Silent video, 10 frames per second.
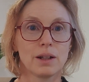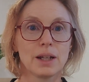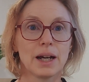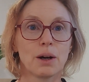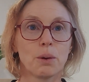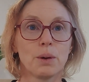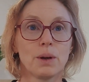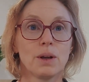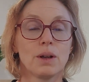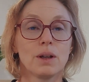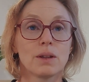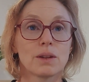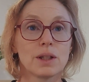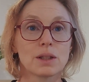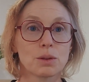Now,
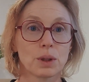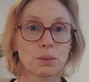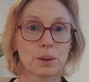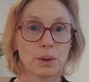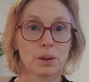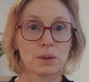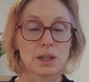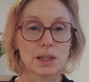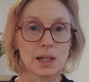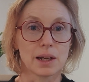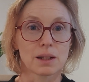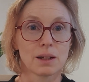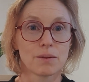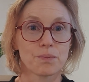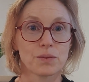this is what we work with SIT.
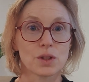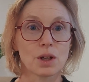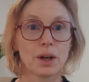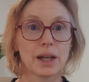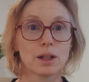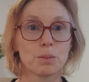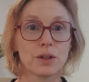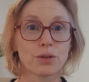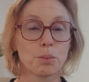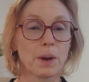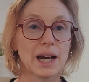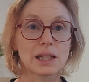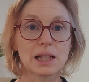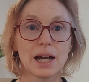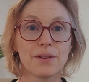So it could be from
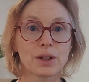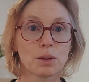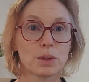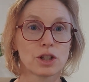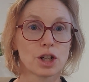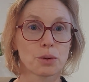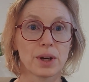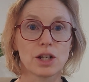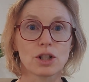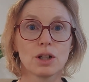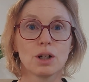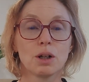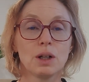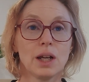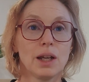past life, it could be
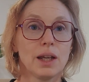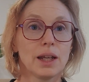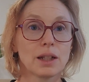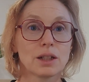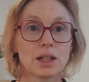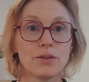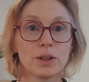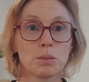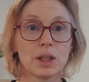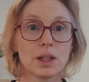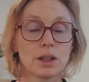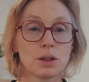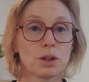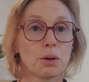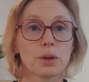generational, it could even
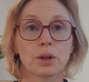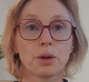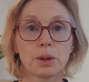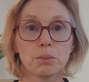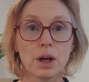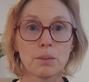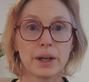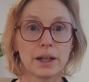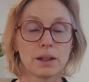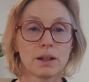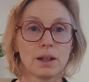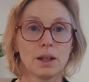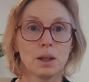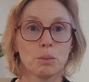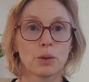be, the current moment.
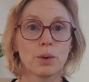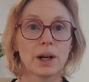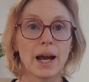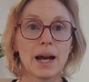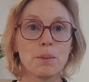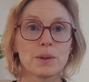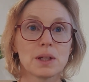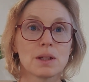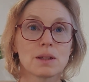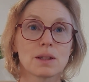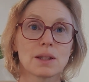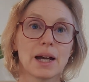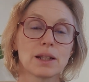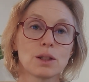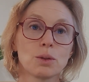But what happens is
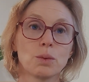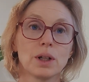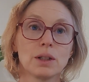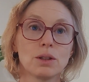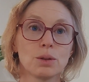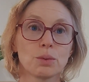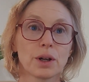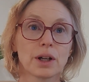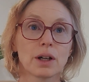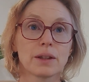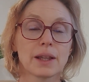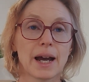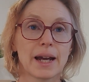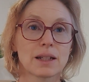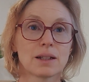that you want to work on
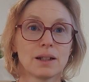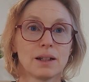that